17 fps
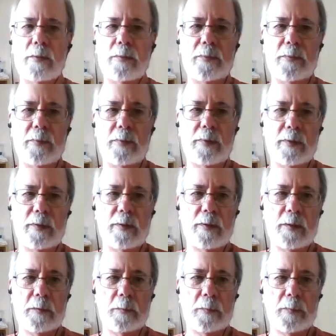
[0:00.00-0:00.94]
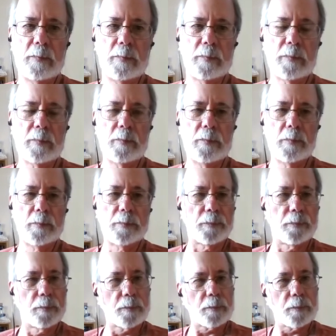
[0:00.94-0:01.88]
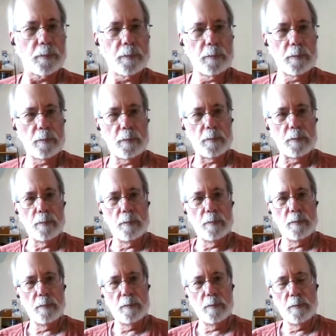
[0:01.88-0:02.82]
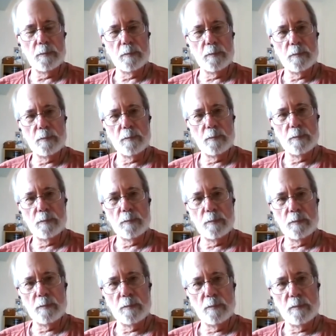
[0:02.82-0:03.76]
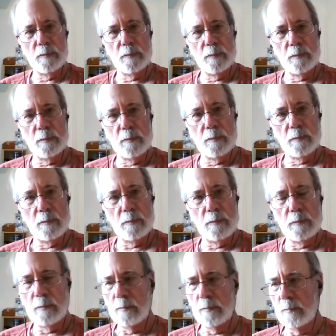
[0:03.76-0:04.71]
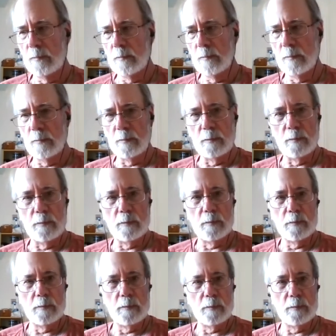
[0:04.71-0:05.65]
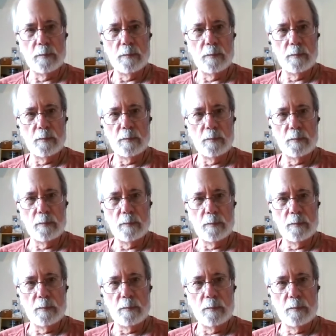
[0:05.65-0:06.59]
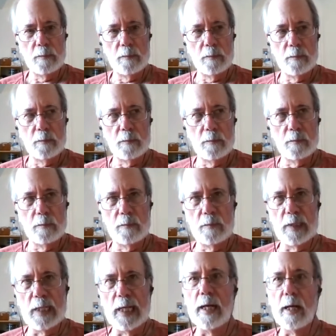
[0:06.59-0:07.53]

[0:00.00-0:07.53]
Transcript: This person isn't speaking.